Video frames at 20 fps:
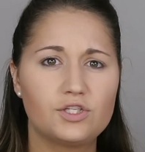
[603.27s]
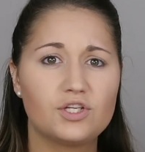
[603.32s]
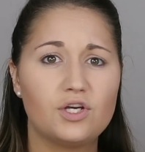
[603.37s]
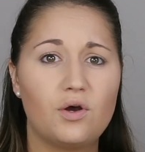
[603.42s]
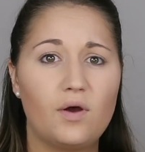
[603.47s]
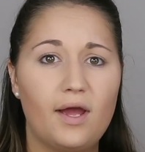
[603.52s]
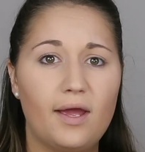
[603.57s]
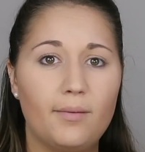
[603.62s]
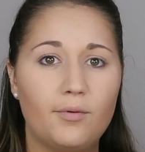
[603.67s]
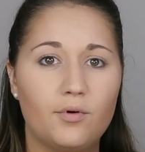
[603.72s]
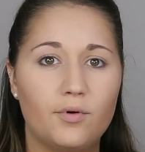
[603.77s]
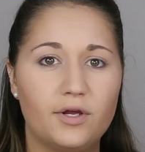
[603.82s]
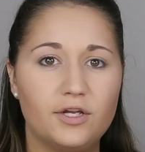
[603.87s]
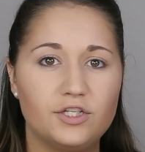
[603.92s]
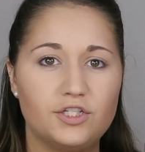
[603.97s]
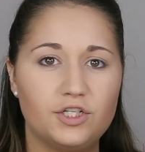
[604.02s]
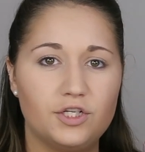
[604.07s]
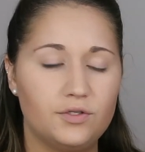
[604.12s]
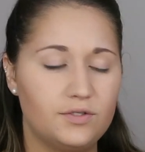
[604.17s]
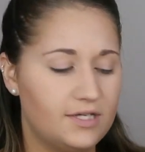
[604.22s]
So I'm going
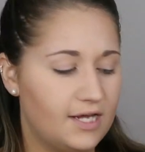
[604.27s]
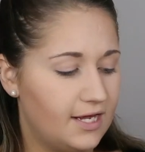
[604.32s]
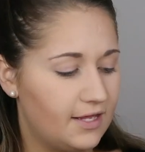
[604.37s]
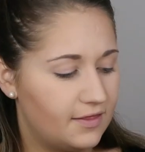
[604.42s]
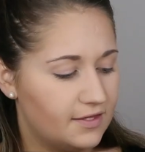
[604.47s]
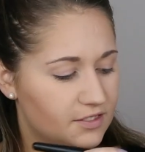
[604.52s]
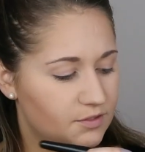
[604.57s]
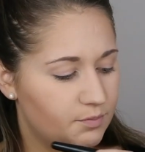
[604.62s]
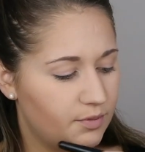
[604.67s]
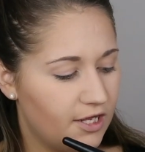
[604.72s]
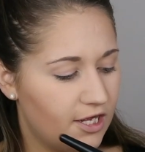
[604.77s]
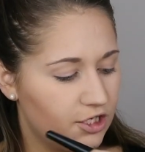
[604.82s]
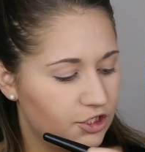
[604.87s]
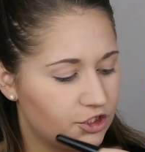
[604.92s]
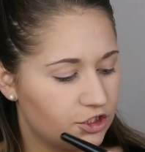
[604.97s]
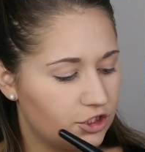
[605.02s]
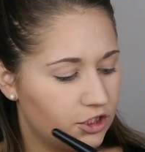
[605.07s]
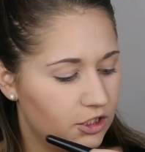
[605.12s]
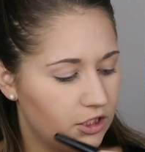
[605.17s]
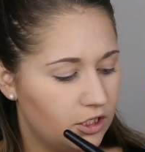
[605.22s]
to take this
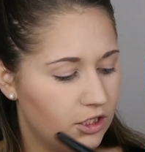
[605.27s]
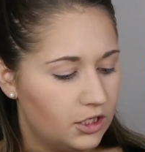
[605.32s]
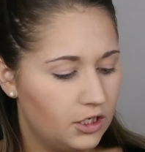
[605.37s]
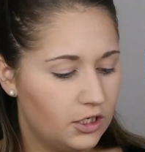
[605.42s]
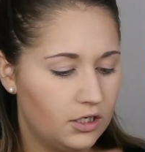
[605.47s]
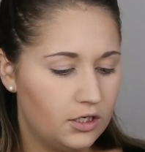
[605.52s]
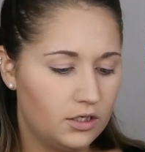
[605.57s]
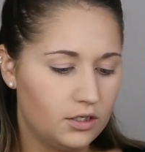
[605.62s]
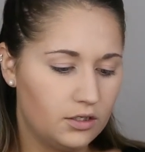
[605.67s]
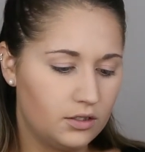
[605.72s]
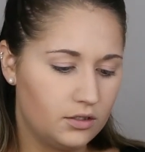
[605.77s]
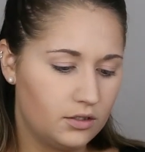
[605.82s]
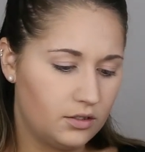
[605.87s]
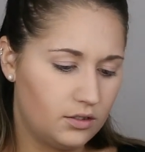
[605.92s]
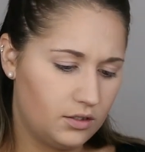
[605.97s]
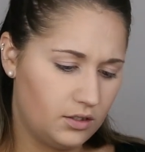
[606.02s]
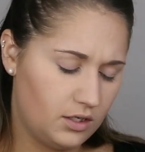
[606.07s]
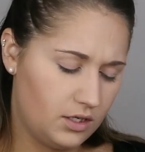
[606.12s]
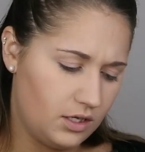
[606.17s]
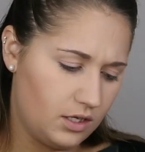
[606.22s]
blush,
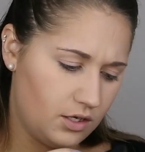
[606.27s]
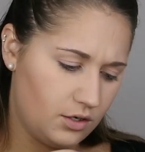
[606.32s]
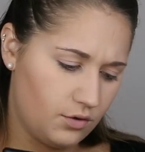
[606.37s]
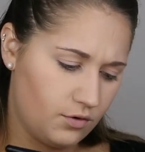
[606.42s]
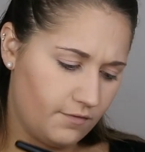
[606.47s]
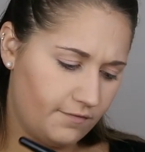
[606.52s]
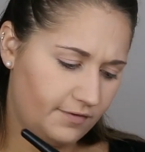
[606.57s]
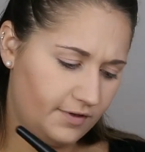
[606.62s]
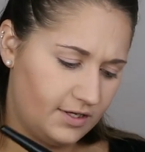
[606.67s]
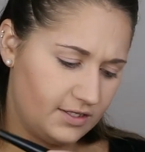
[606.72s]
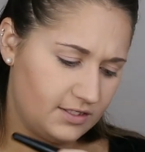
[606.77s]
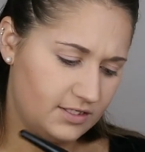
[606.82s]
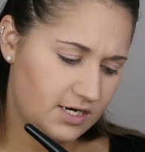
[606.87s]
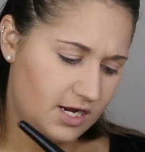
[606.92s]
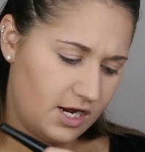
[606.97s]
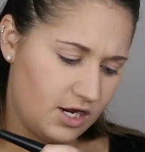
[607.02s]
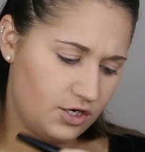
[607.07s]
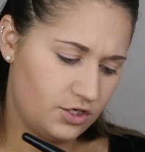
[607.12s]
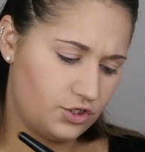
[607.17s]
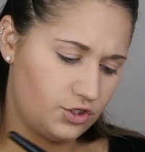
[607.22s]
and hopefully it's
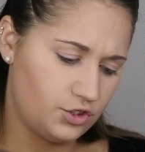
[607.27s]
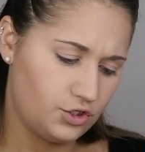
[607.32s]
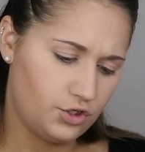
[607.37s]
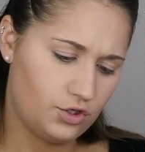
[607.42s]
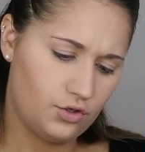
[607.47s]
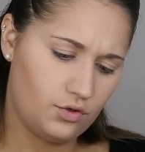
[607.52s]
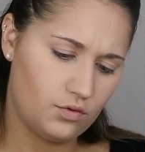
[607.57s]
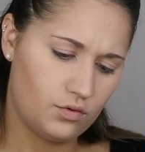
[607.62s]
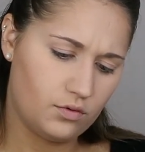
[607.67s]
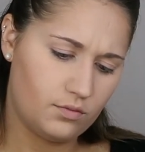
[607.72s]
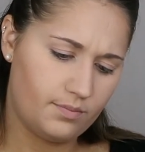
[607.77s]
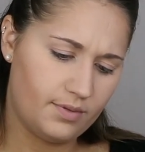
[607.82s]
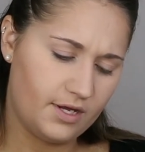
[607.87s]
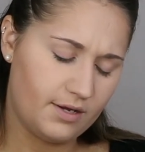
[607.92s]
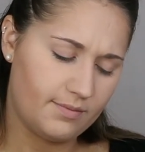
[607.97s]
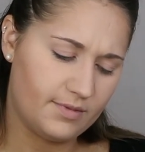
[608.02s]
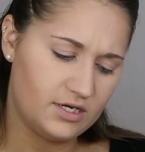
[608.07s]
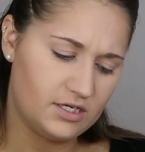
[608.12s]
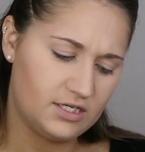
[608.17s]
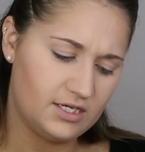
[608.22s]
not too
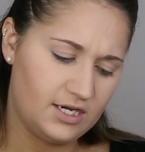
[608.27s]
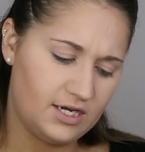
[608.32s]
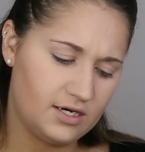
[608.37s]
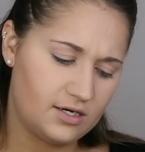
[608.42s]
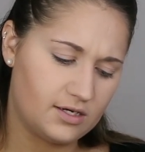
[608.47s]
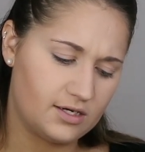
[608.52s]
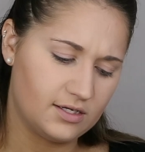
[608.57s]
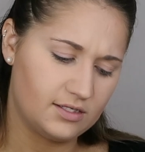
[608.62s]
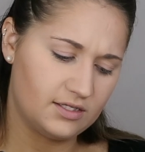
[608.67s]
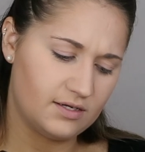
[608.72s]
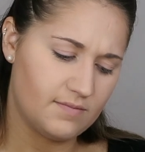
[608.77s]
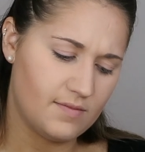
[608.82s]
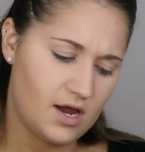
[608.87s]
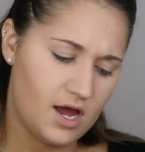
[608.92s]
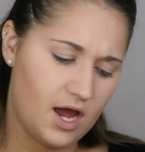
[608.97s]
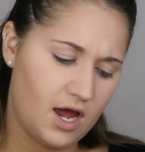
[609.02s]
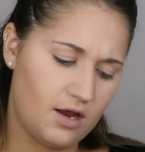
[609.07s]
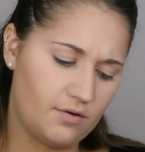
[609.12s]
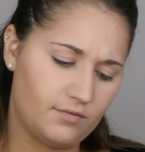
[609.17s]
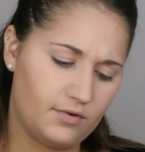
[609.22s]
pigmented because I'm
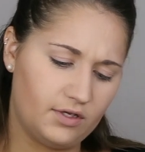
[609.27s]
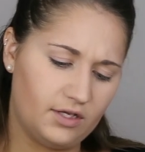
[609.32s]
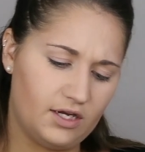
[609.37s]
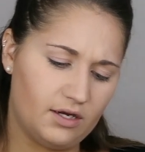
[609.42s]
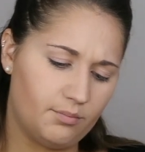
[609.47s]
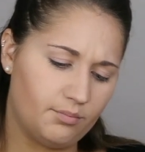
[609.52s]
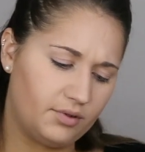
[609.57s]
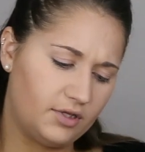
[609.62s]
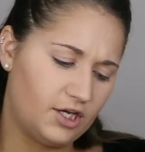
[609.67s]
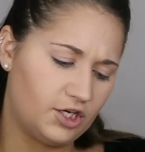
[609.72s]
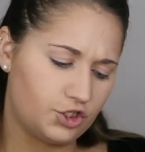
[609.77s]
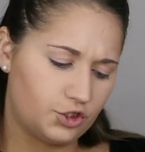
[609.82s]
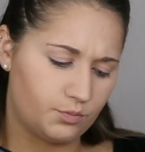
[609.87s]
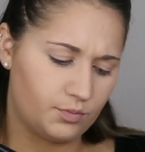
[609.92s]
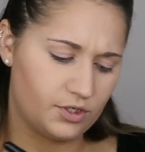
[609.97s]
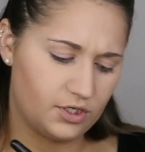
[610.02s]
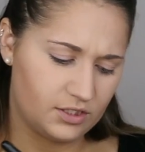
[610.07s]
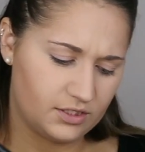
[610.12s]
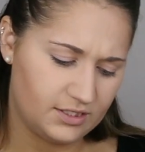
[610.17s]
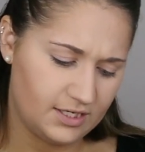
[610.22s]
not really a blush
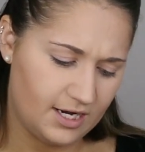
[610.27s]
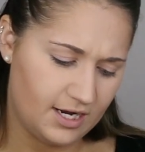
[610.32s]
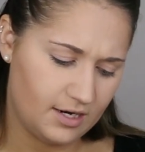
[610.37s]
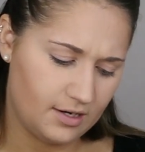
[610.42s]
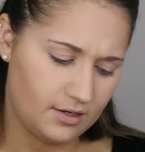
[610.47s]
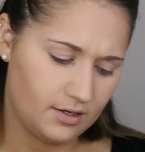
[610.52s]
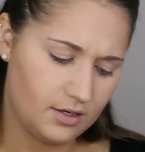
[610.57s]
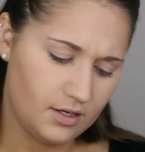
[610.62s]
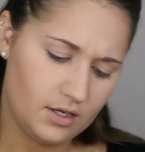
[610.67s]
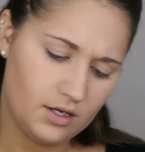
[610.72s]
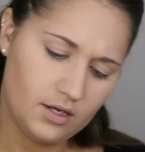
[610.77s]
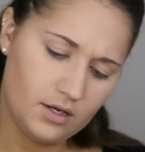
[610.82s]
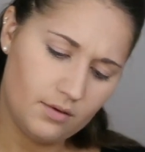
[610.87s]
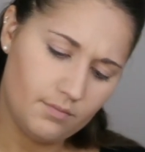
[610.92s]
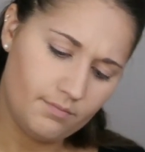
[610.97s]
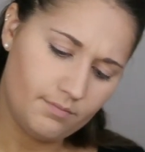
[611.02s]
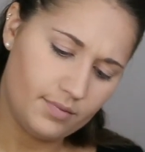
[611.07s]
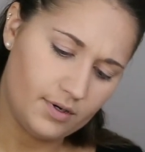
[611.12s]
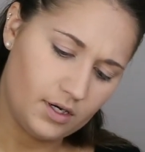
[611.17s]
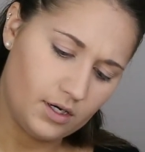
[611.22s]
person,
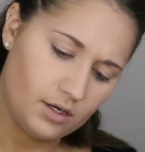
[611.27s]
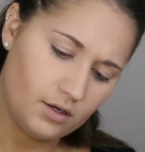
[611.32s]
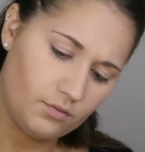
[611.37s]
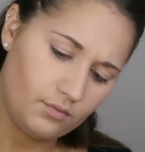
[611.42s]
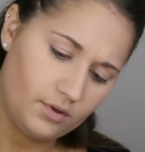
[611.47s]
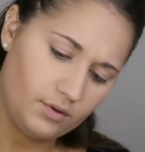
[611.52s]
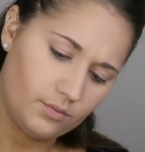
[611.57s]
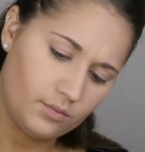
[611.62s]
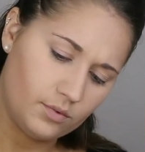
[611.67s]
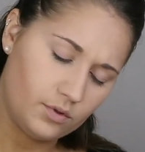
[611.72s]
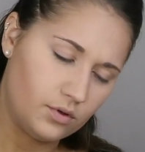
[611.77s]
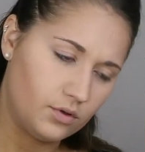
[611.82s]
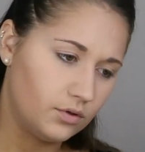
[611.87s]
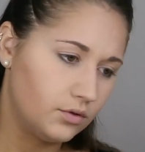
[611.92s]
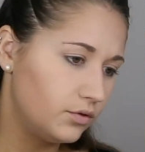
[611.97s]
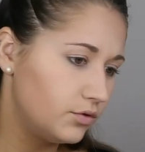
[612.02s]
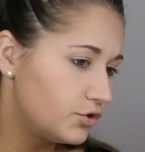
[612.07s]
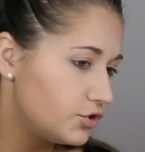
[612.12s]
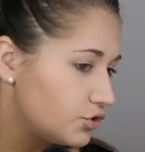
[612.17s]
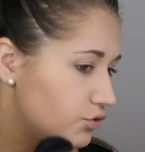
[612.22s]
but we
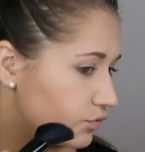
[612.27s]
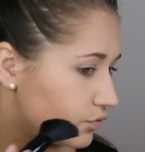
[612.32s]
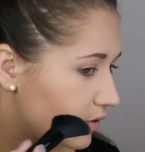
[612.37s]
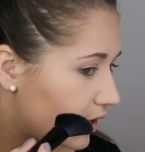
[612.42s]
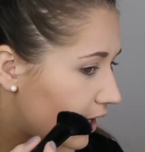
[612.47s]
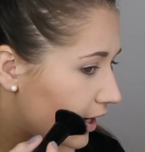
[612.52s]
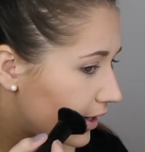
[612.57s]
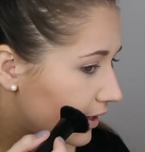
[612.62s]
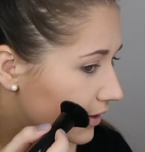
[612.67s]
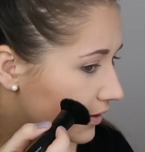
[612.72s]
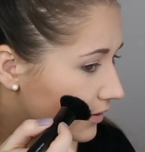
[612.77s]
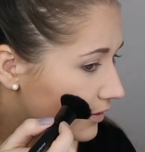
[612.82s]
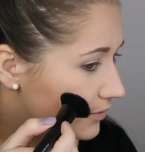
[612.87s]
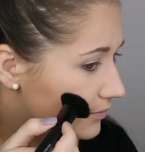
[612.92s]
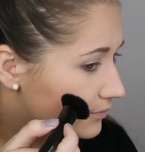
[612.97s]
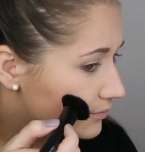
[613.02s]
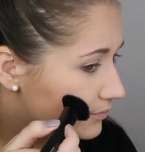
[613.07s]
will try it.